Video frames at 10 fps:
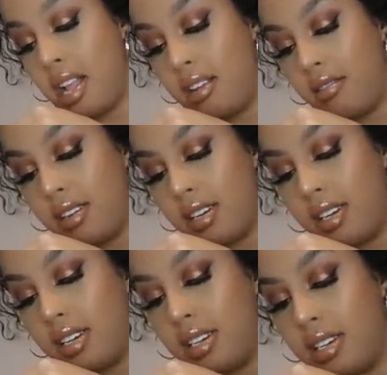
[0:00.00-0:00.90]
Okay.
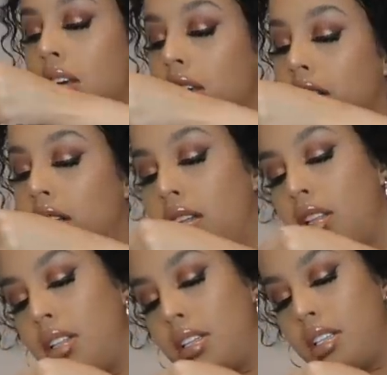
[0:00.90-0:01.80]

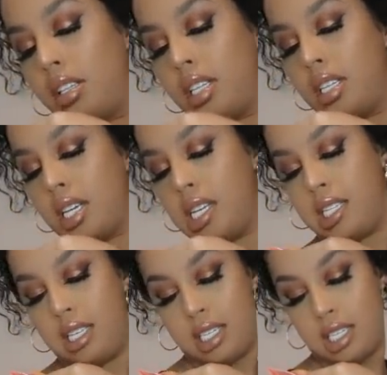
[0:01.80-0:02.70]
This is a
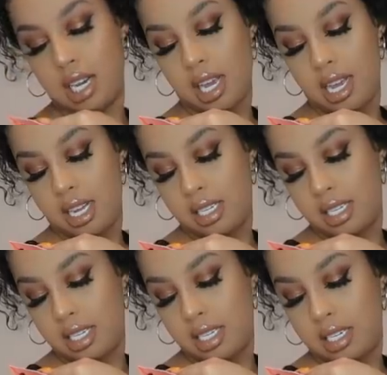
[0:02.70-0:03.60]
6 to
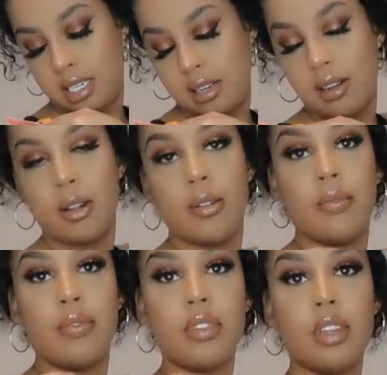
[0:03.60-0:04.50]
8.
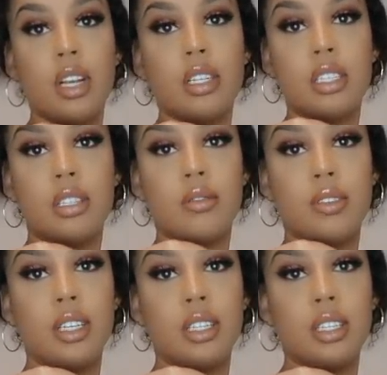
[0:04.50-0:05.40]
I still
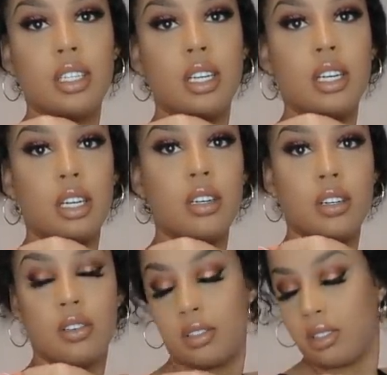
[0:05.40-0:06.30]
think I could
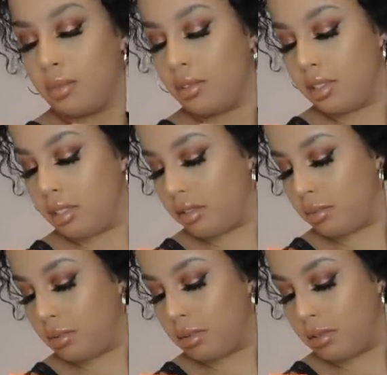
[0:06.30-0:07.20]
have gone smaller in the top
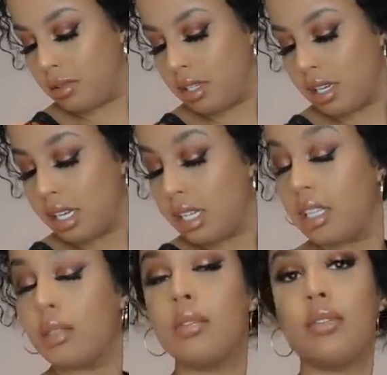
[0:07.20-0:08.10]
as well.
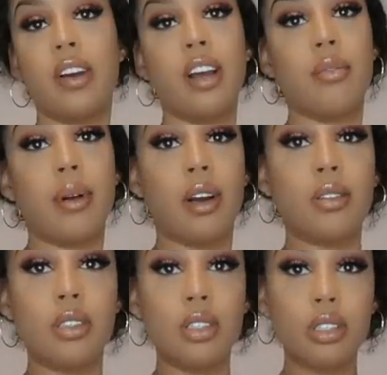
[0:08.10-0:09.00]
This was £5,
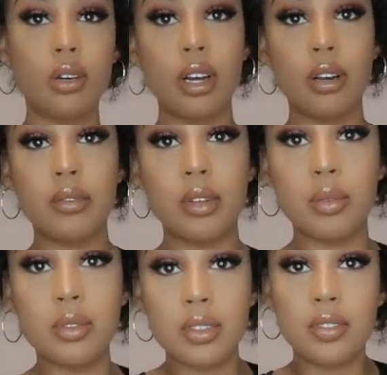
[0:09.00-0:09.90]
so this whole outfit
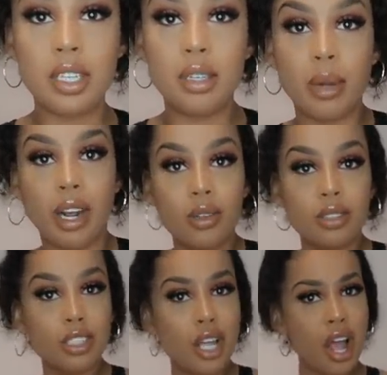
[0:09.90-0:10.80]
was £15.
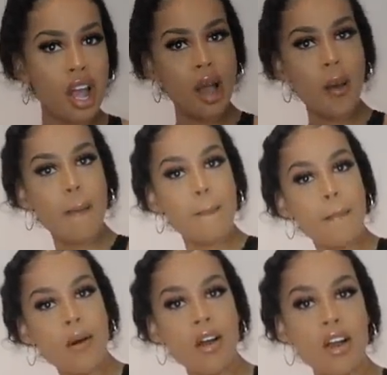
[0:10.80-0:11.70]

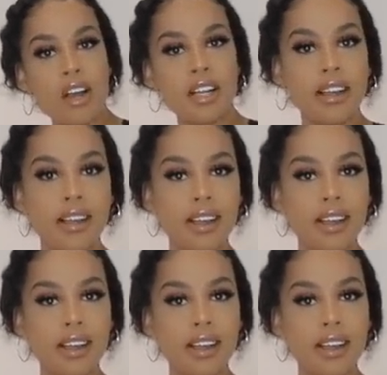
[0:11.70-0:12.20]
Oh, yeah.